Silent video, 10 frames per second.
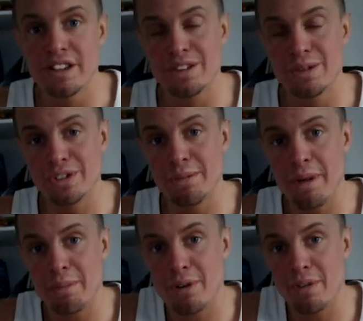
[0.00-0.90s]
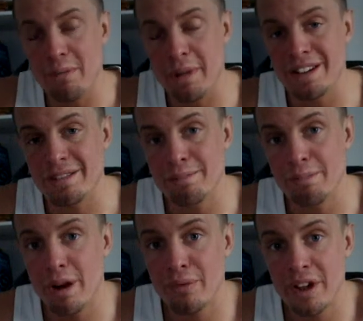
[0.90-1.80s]
She was a member of the Main Event
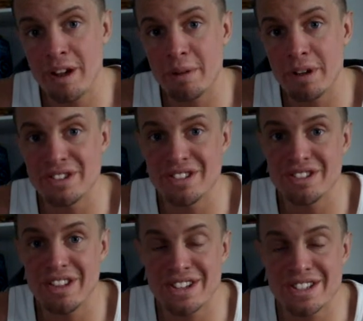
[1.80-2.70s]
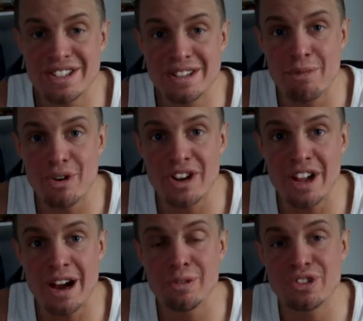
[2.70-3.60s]
Mafia, but since that simmered
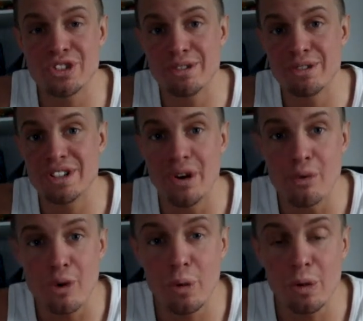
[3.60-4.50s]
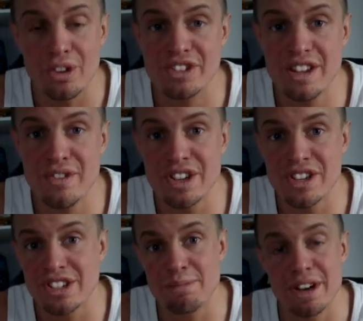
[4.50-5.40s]
down, so did her role on TV.
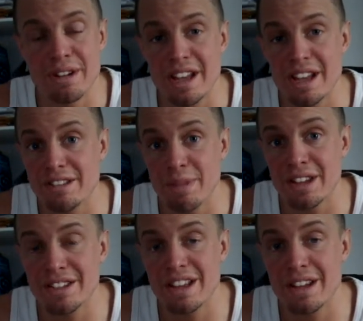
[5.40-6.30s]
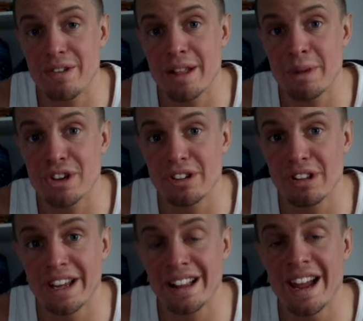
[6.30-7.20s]
She hasn't been on TV that much
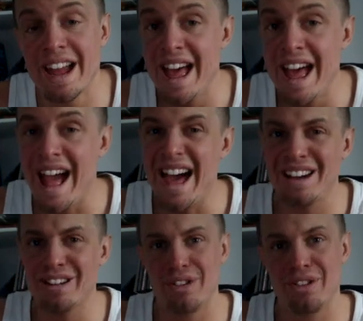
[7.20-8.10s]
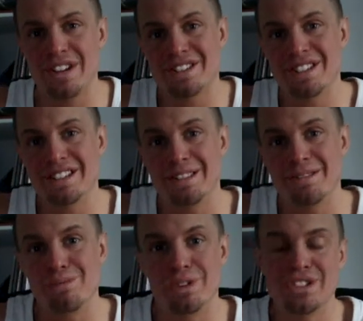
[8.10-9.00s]
lately, and I don't think she
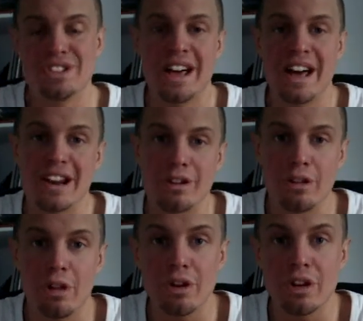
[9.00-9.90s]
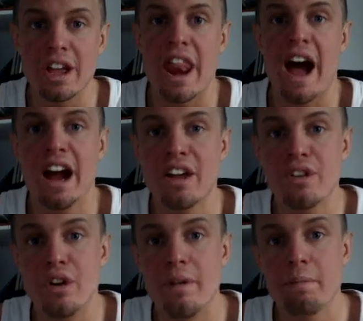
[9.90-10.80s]
was that good looking
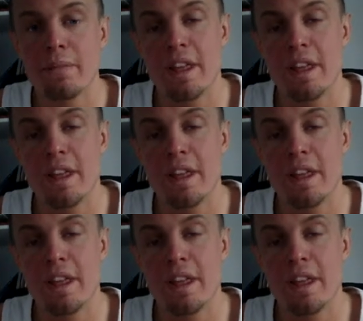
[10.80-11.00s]
either.